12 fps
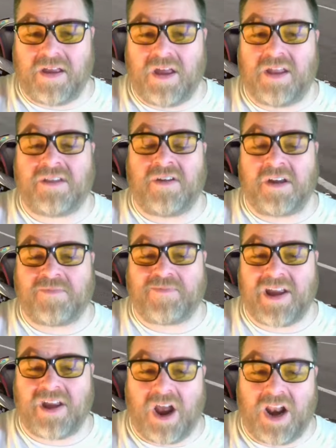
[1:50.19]
It's nice to
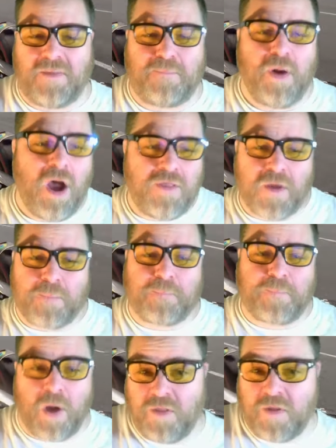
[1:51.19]
break early, then put
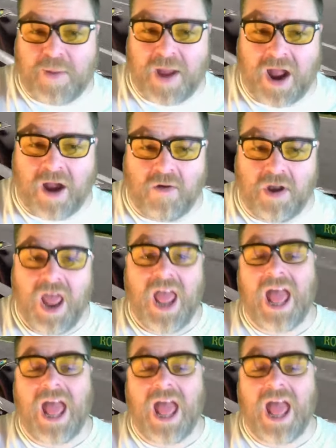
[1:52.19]
the power on.